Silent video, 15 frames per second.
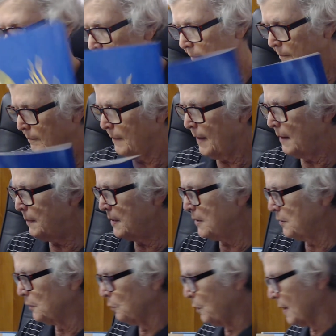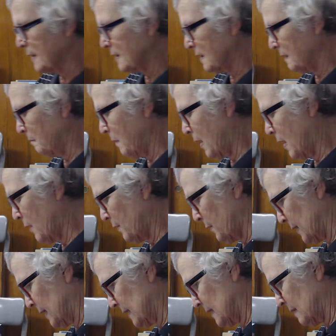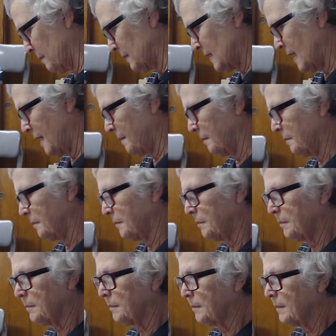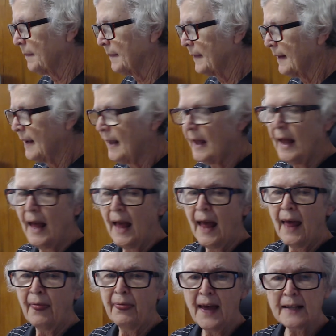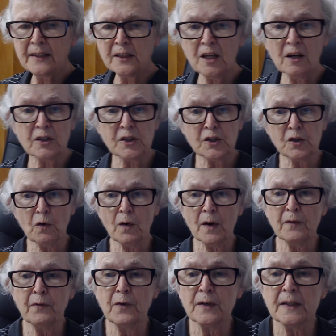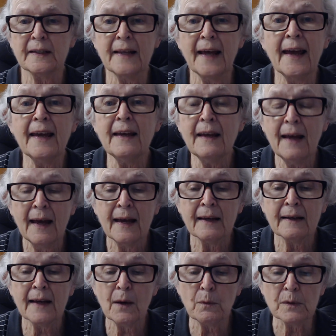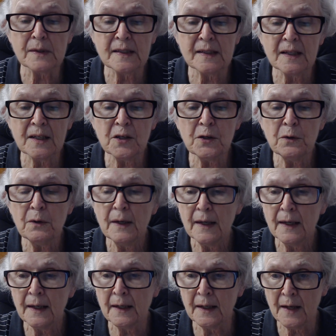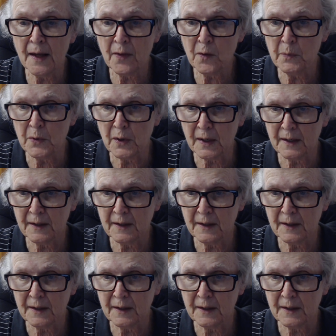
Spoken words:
maybe you'll want to borrow it sometime. And that's our story for today, and I will see you in another book.